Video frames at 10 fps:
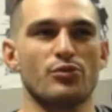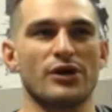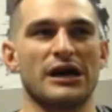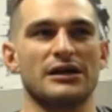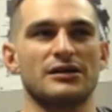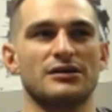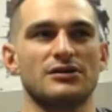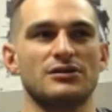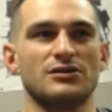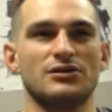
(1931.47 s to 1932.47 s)
I think he brought
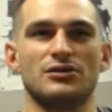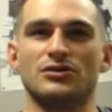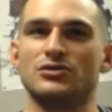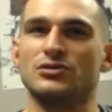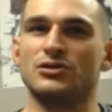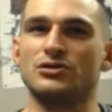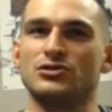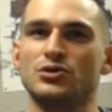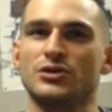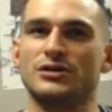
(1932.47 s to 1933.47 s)

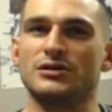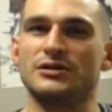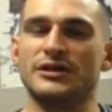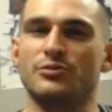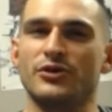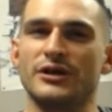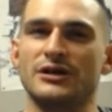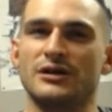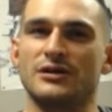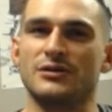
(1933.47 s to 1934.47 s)
Luke. Did he
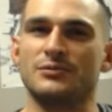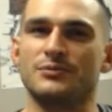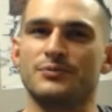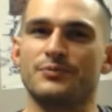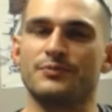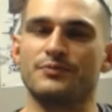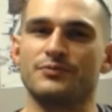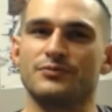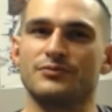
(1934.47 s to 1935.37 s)
bring